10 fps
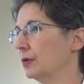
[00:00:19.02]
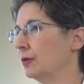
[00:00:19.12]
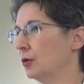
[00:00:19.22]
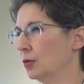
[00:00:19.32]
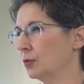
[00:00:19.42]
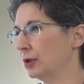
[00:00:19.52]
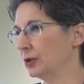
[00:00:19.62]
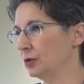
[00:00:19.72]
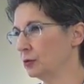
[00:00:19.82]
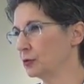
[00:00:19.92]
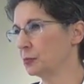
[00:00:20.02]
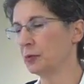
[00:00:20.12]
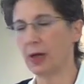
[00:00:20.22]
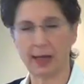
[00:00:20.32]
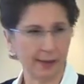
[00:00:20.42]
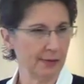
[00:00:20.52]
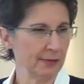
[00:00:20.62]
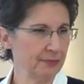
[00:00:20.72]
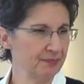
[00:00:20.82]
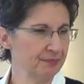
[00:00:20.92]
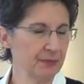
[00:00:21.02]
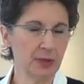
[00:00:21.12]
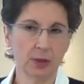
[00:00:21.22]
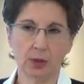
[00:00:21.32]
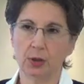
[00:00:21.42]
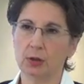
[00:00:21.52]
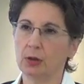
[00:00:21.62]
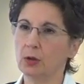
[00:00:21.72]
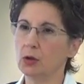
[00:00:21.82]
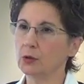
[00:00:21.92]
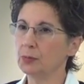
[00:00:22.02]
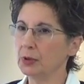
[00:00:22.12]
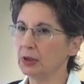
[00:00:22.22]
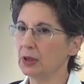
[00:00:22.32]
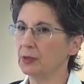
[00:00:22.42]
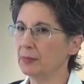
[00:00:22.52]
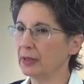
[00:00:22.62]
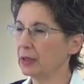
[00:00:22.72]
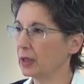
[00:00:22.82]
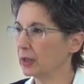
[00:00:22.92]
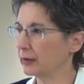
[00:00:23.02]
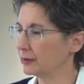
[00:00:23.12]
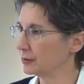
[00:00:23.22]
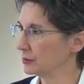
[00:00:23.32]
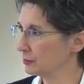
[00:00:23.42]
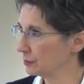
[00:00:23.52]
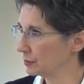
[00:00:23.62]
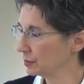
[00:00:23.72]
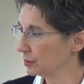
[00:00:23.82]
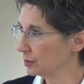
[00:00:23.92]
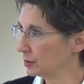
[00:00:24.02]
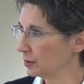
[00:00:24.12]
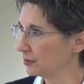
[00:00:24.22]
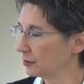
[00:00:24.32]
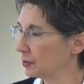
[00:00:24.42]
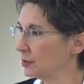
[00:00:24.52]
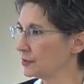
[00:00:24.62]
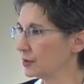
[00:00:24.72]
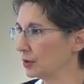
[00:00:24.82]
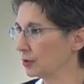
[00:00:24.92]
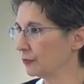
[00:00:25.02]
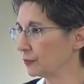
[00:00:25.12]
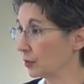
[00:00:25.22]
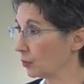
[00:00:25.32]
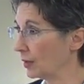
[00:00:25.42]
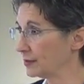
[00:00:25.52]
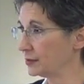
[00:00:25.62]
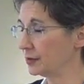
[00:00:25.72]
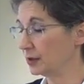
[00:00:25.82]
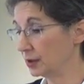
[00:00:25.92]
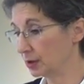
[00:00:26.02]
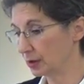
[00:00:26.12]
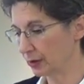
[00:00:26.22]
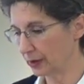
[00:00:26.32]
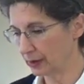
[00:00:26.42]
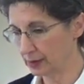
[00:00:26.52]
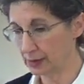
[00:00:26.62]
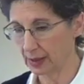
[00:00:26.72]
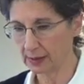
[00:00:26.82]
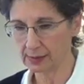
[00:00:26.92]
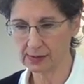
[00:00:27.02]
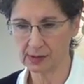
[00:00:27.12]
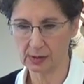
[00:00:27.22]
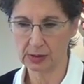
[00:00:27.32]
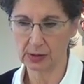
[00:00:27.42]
though really no surprise. The Lord put it on my heart that this year, for the rest of the year and the next,